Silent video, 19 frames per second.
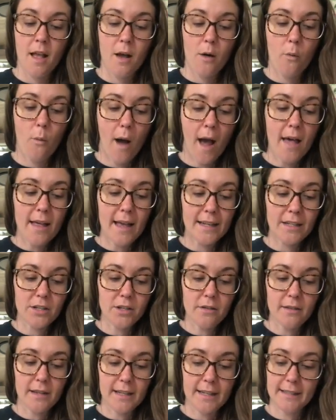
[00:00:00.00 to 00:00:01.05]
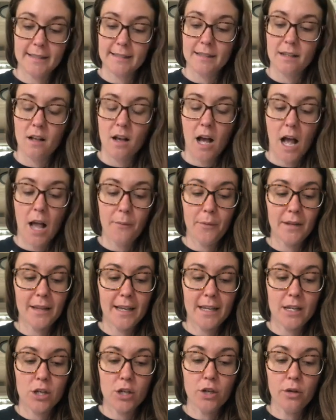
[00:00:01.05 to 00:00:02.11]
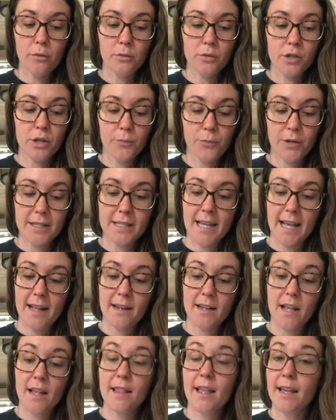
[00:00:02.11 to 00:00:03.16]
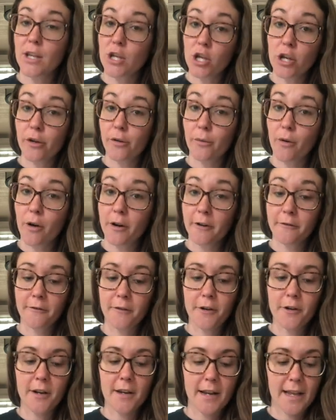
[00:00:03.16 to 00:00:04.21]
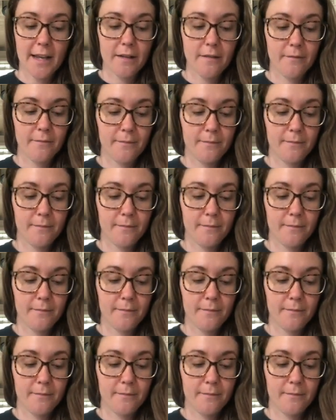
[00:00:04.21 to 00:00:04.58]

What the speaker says: While I do this, I would like you to pretend that you are Ferdinand.